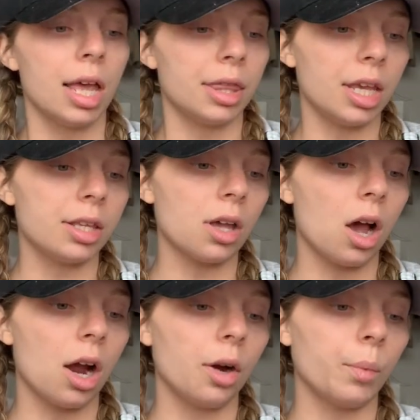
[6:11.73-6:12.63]
These
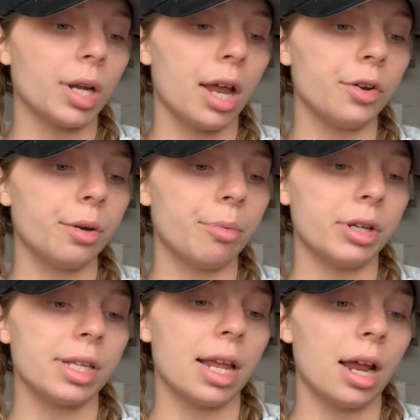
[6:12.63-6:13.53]
are
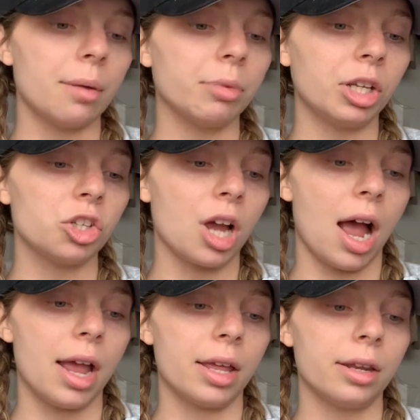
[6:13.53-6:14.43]
100% unbleached
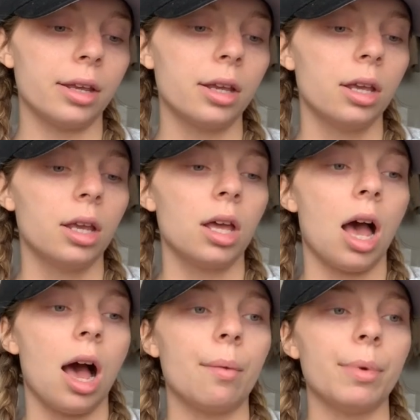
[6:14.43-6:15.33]
cotton
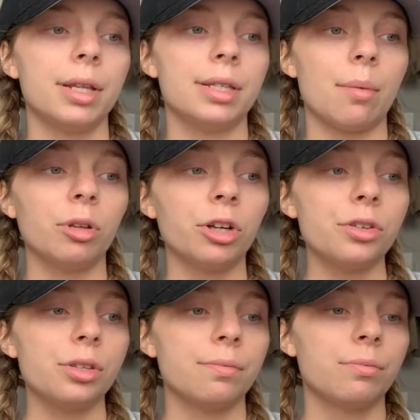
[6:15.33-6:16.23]

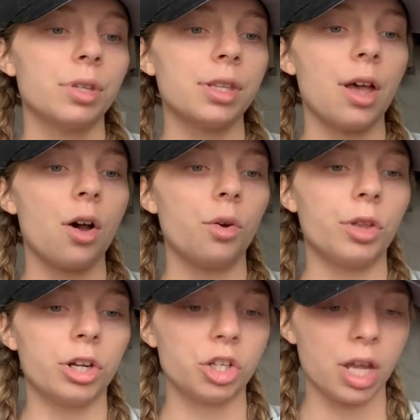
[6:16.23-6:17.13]
doublers. So
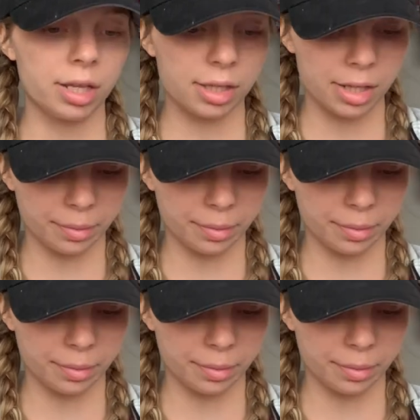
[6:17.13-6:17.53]
they're just,